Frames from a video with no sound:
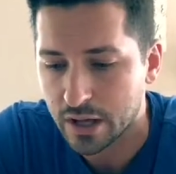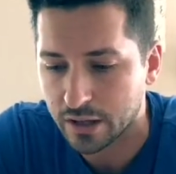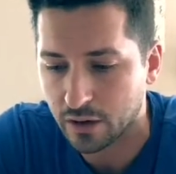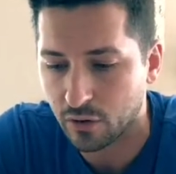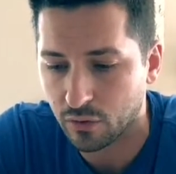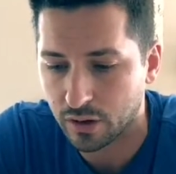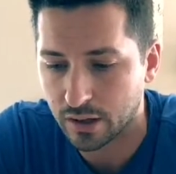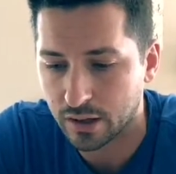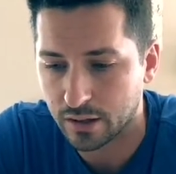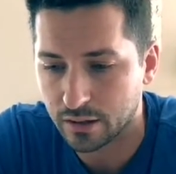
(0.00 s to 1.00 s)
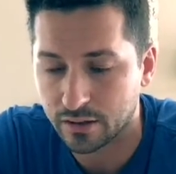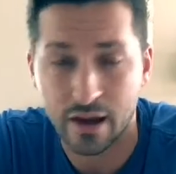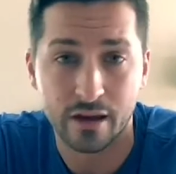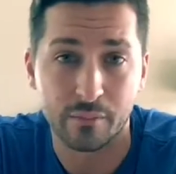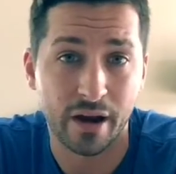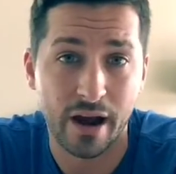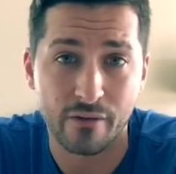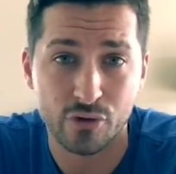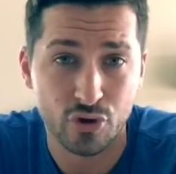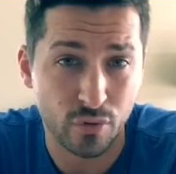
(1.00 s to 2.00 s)
yeah, he might
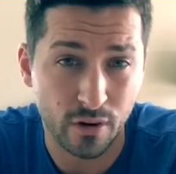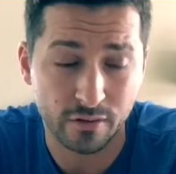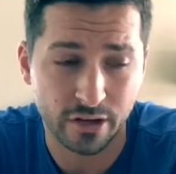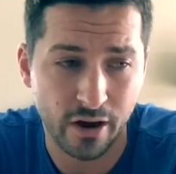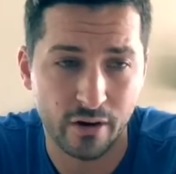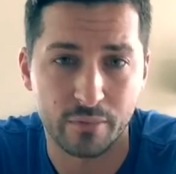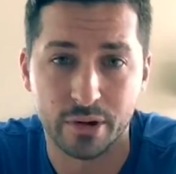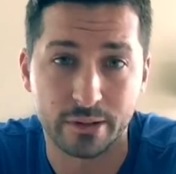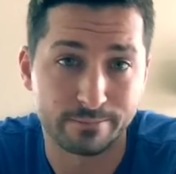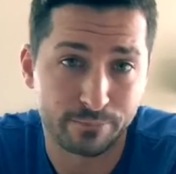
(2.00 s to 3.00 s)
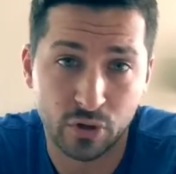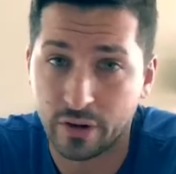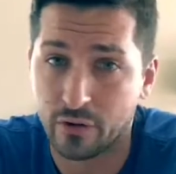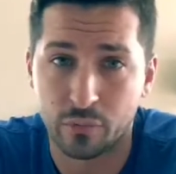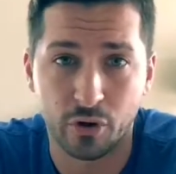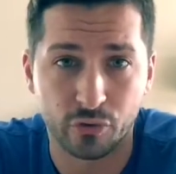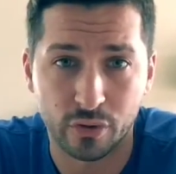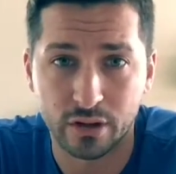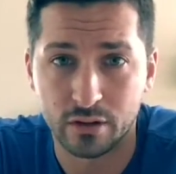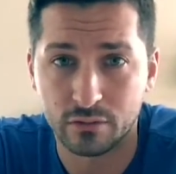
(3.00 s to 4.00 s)
average 2 yards a carry, but he'll carry the ball
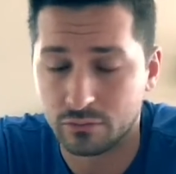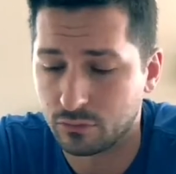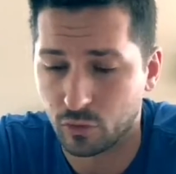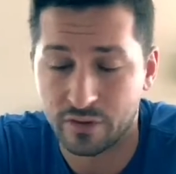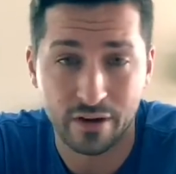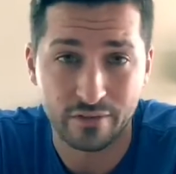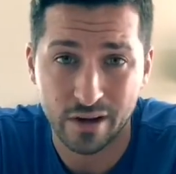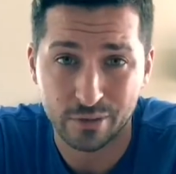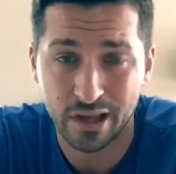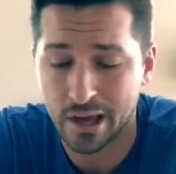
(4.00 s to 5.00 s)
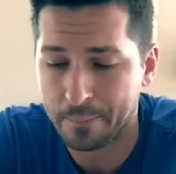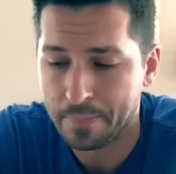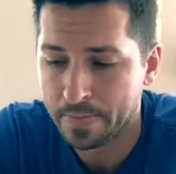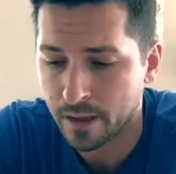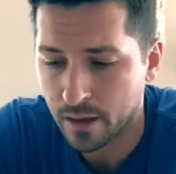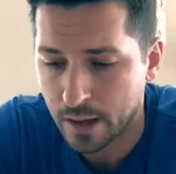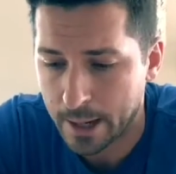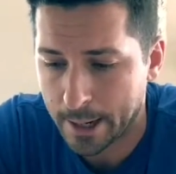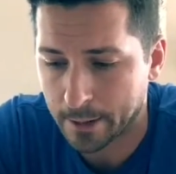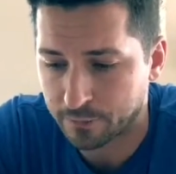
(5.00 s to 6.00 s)
20, 25 times a game.
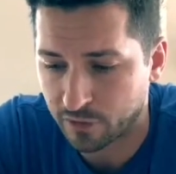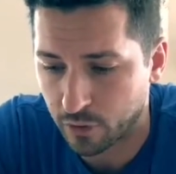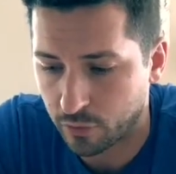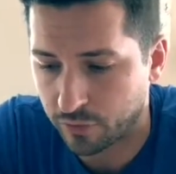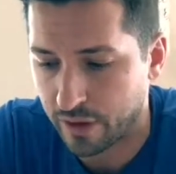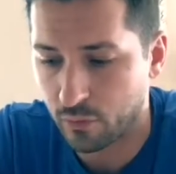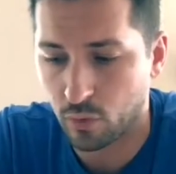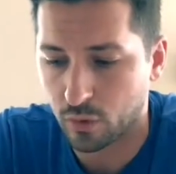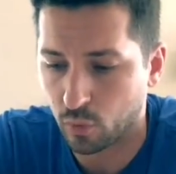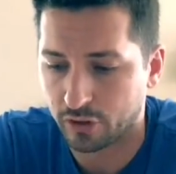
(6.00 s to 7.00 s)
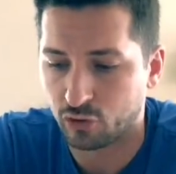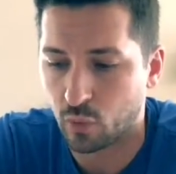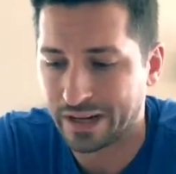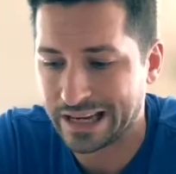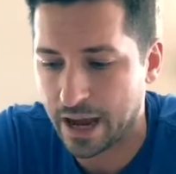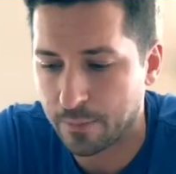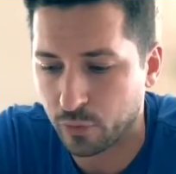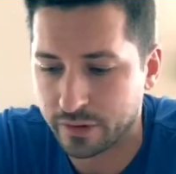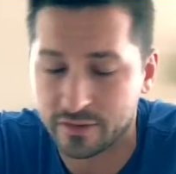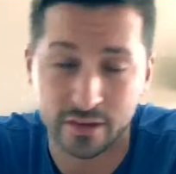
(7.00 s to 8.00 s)
So they won
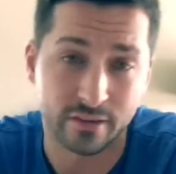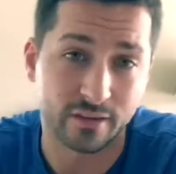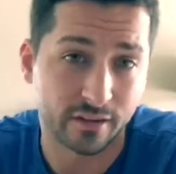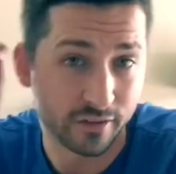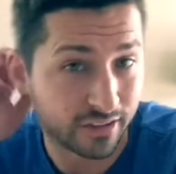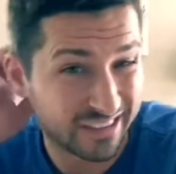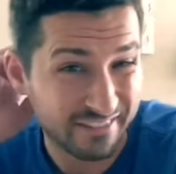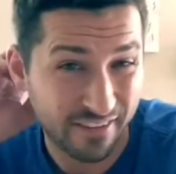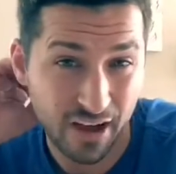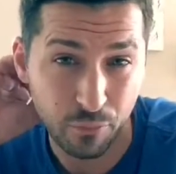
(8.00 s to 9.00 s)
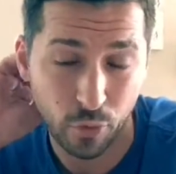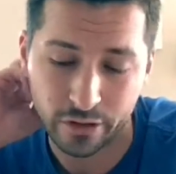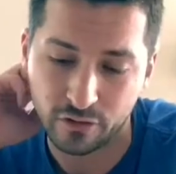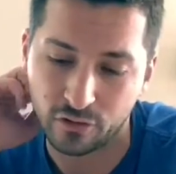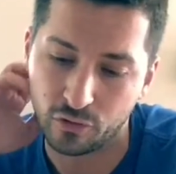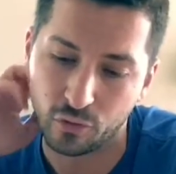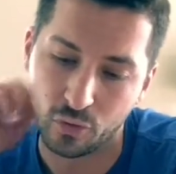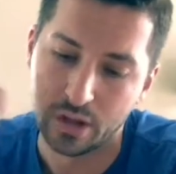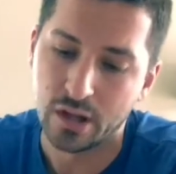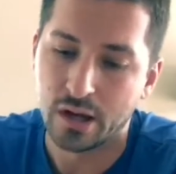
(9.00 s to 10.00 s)
129.6 to
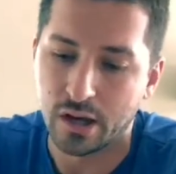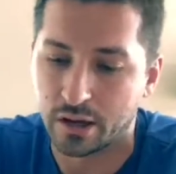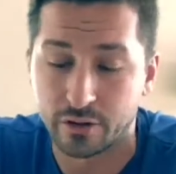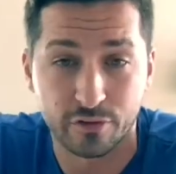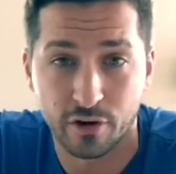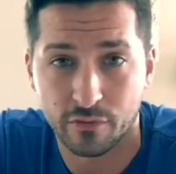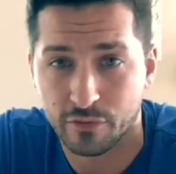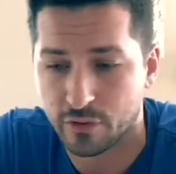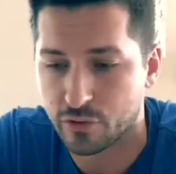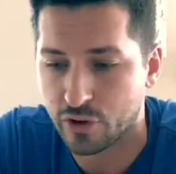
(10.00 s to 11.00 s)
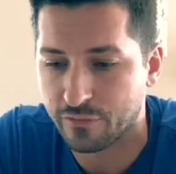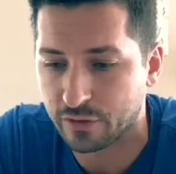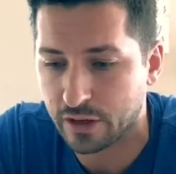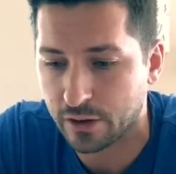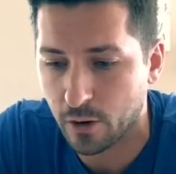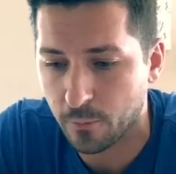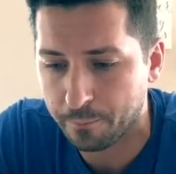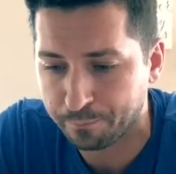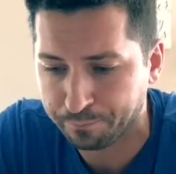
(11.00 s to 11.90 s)
65.2. Good start for Jeff and Nico.